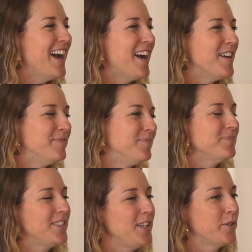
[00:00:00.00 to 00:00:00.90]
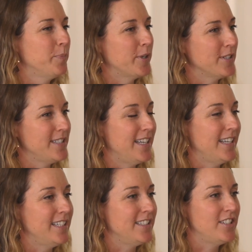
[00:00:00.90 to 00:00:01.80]
young
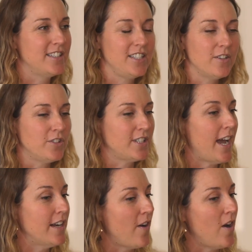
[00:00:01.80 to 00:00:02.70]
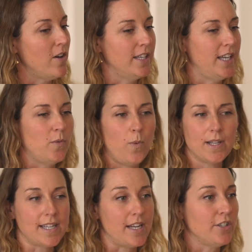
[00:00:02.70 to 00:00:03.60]
person and just kind of all in.
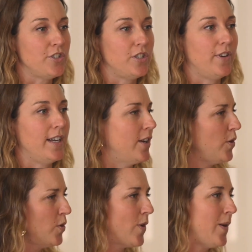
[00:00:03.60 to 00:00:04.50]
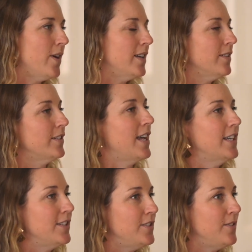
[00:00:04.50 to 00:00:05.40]
What's energy reading? Ooh, I want to learn how
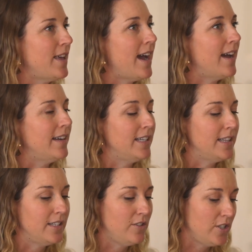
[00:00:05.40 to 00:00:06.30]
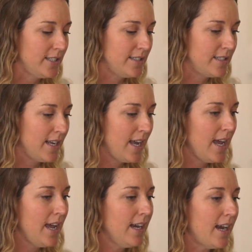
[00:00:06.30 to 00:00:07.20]
to do that. And then just
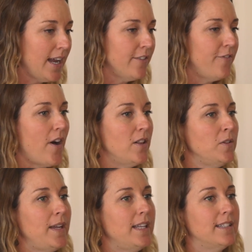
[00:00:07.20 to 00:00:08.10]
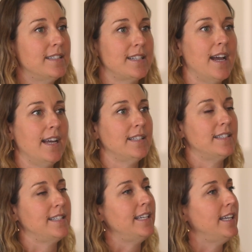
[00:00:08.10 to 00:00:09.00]
kind of following the
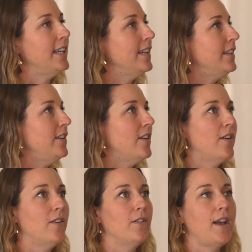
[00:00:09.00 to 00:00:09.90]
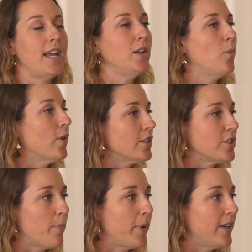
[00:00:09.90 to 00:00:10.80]
signs, taking, any
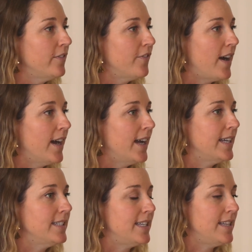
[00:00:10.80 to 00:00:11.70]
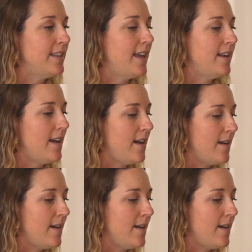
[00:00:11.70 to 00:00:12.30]
workshop I could find. And then